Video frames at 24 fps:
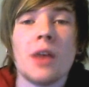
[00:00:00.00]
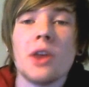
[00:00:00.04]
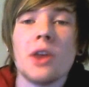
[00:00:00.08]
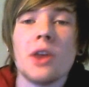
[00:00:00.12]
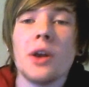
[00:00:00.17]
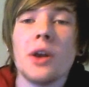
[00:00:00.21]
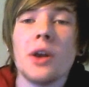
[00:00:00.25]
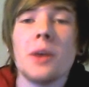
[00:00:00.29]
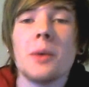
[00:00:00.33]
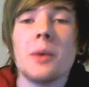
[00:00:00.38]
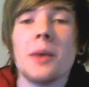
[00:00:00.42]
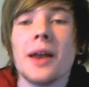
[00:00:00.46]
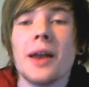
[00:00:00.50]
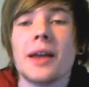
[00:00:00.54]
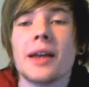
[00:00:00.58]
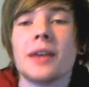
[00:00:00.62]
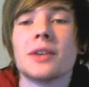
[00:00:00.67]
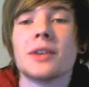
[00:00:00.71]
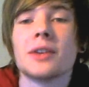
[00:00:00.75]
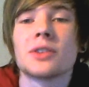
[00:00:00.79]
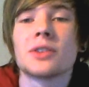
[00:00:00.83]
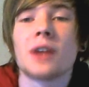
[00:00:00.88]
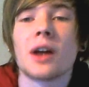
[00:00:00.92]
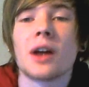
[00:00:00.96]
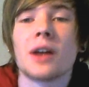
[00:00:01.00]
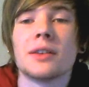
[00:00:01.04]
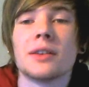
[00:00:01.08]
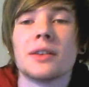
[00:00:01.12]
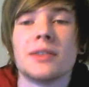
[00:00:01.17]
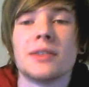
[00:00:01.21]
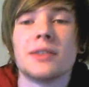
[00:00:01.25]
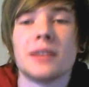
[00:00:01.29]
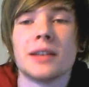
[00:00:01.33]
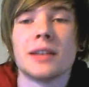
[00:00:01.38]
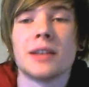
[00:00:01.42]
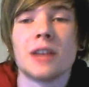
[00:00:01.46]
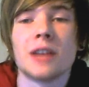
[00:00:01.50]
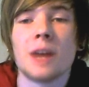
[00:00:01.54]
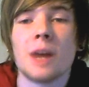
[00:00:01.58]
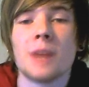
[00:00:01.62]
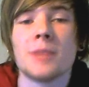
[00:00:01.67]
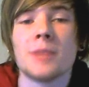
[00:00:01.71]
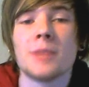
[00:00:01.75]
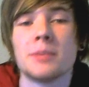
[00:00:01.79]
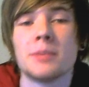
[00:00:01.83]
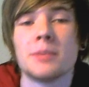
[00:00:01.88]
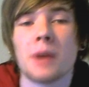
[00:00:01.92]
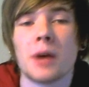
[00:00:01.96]
the only way they can start to set
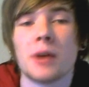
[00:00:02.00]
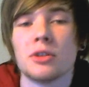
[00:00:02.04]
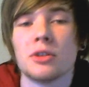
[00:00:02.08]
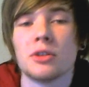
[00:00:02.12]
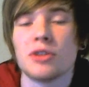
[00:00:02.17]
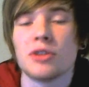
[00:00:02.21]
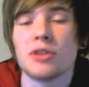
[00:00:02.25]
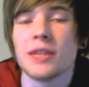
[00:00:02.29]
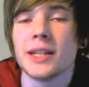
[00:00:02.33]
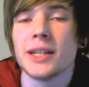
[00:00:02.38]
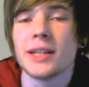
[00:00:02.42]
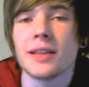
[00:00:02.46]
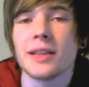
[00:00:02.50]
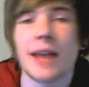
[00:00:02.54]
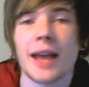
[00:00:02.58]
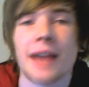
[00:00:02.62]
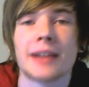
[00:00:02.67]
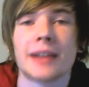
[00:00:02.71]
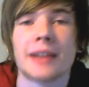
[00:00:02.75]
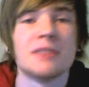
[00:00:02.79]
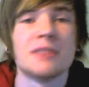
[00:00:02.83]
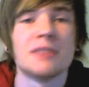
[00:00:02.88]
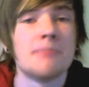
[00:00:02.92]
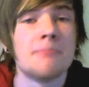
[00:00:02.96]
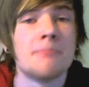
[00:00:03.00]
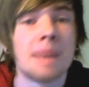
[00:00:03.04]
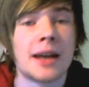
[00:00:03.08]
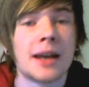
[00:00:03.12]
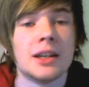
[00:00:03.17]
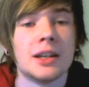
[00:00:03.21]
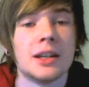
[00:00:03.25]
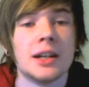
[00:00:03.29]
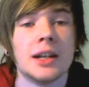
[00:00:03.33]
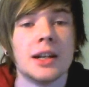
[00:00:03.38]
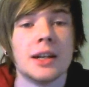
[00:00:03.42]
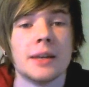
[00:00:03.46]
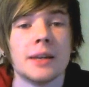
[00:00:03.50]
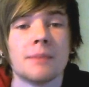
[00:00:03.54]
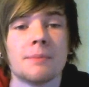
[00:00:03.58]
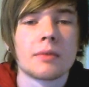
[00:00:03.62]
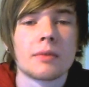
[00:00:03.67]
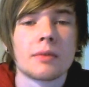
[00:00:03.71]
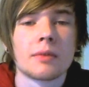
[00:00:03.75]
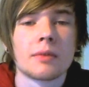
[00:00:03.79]
up is by retreating the active manually.